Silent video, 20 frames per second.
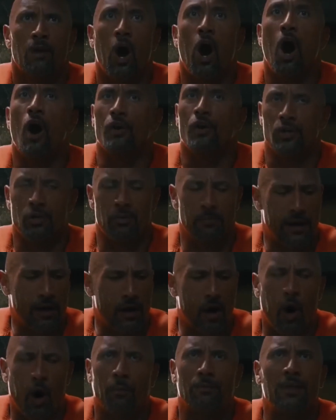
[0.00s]
Oh, you
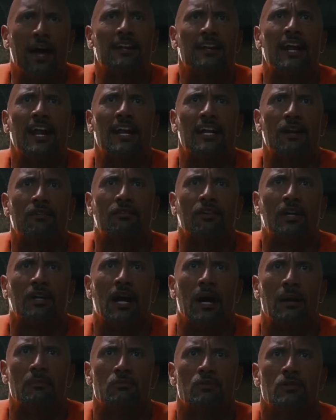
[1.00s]
better hope that day
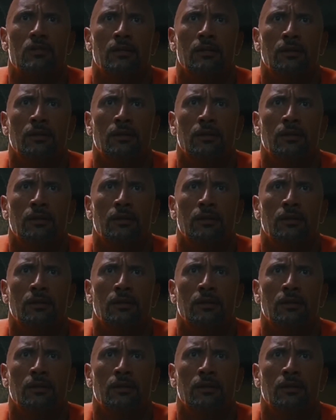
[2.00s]
never comes.